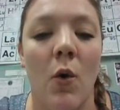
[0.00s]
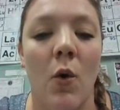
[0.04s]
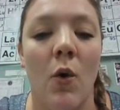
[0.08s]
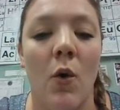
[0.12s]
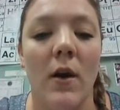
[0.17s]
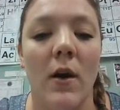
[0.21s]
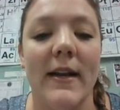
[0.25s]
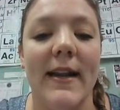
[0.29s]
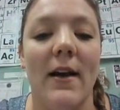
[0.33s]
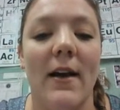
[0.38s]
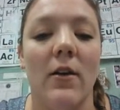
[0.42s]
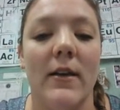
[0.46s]

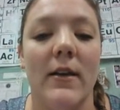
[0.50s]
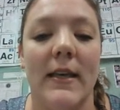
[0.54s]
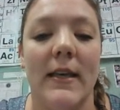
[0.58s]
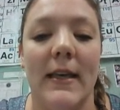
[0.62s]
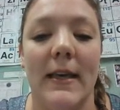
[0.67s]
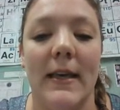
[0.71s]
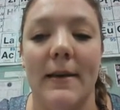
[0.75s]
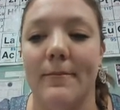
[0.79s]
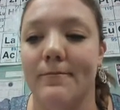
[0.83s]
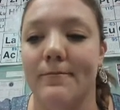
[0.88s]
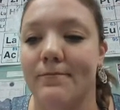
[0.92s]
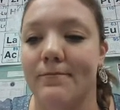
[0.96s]
Organelle
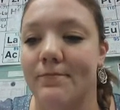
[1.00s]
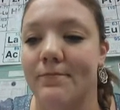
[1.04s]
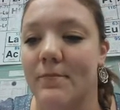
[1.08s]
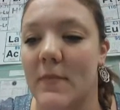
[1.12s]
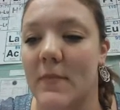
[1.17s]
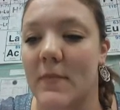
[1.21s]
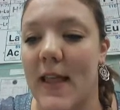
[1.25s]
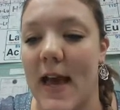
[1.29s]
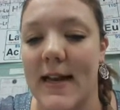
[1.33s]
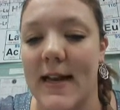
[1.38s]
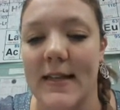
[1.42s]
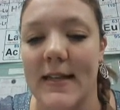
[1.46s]
key.
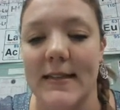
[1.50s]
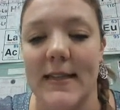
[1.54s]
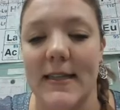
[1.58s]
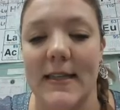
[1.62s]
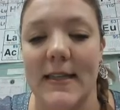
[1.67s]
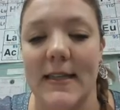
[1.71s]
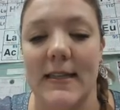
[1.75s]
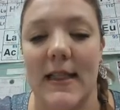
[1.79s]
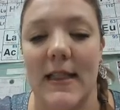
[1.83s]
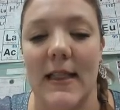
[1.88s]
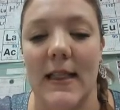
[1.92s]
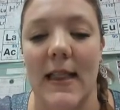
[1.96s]
That is
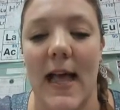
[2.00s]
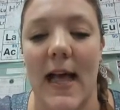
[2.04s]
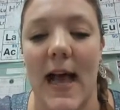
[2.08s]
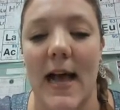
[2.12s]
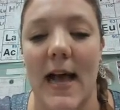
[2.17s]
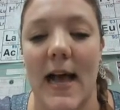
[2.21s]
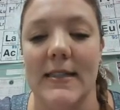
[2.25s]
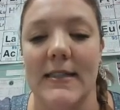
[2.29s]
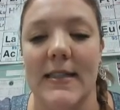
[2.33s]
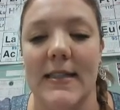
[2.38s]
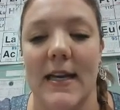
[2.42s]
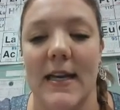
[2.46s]
this
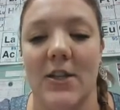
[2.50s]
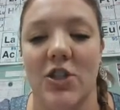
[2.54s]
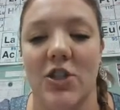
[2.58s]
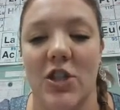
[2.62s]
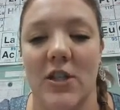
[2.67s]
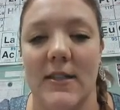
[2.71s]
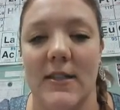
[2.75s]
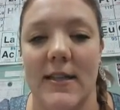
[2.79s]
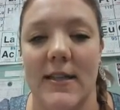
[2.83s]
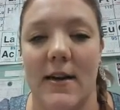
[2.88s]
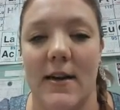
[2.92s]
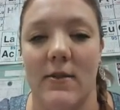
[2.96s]
last
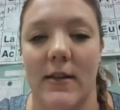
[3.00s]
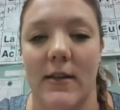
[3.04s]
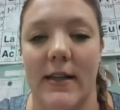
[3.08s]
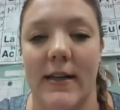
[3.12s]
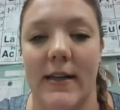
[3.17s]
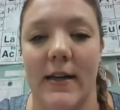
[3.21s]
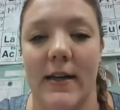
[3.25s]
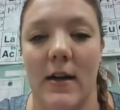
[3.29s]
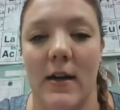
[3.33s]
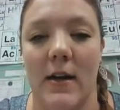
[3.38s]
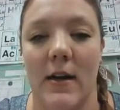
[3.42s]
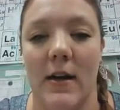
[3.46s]
section down
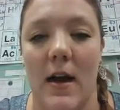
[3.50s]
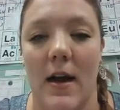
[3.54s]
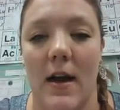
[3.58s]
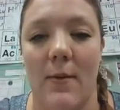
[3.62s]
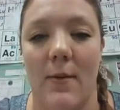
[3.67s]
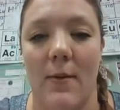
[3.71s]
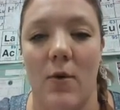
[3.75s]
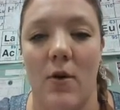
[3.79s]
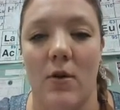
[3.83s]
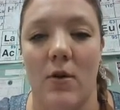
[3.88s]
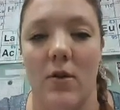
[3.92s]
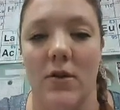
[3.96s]
here. I
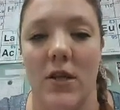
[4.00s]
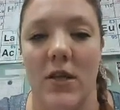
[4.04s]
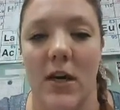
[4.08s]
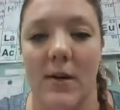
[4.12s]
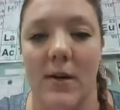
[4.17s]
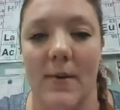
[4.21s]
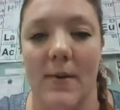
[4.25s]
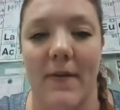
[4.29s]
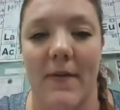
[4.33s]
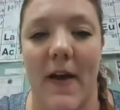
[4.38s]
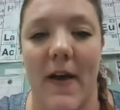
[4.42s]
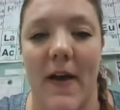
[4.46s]
will talk
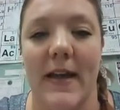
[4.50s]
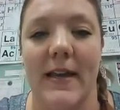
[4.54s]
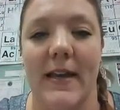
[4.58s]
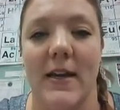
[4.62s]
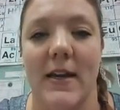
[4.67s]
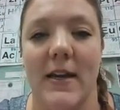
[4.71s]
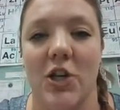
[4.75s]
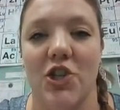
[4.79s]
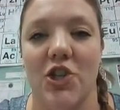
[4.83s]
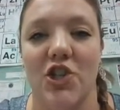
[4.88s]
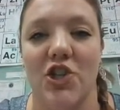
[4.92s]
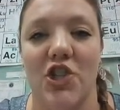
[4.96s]
about that
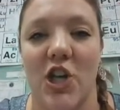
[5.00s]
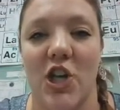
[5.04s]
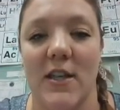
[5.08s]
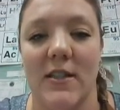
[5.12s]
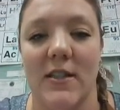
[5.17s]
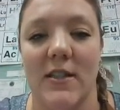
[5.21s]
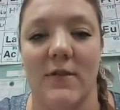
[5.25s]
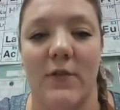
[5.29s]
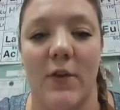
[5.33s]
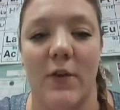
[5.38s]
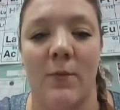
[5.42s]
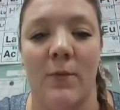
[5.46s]
here in
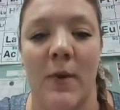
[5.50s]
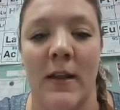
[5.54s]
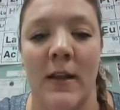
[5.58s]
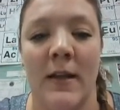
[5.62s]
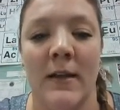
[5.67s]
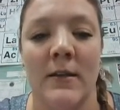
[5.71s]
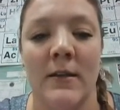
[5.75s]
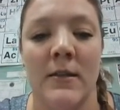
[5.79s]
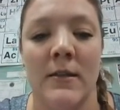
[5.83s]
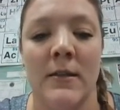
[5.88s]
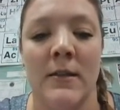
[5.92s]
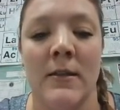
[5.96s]
just a few
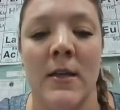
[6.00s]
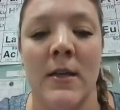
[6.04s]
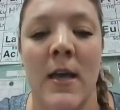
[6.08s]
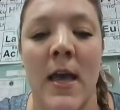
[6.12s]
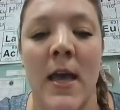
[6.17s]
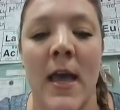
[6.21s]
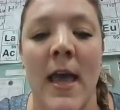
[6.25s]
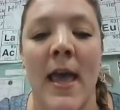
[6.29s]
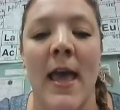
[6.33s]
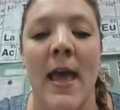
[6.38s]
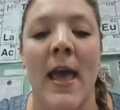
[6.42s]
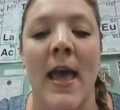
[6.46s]

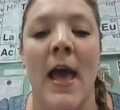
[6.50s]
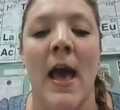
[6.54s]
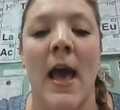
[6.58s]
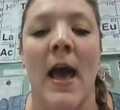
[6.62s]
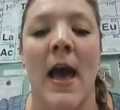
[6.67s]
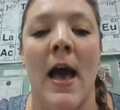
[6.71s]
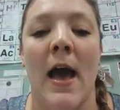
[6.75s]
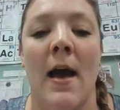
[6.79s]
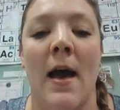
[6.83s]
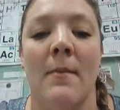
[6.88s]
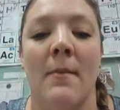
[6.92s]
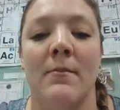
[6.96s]

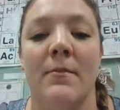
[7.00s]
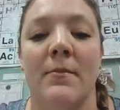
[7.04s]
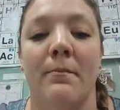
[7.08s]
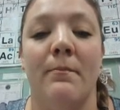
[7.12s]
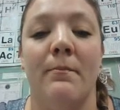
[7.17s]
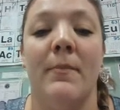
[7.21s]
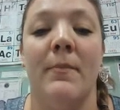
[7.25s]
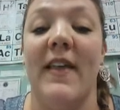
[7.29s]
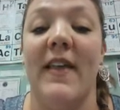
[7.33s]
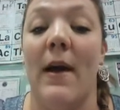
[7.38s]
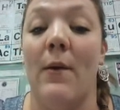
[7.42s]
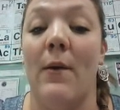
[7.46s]
minutes.
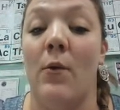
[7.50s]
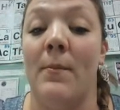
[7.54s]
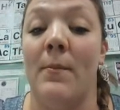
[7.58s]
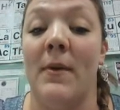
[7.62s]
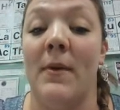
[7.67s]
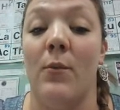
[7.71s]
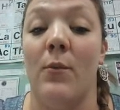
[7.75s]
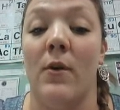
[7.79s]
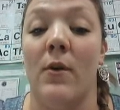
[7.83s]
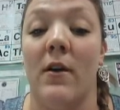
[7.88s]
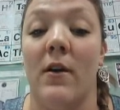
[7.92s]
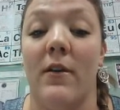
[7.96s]
That will
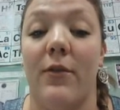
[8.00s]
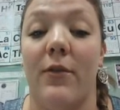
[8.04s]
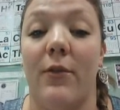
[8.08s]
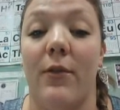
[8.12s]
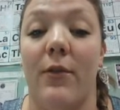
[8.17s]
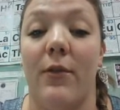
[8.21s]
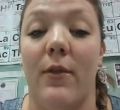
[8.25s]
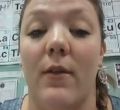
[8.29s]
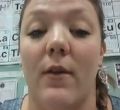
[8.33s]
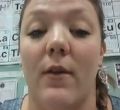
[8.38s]
be worth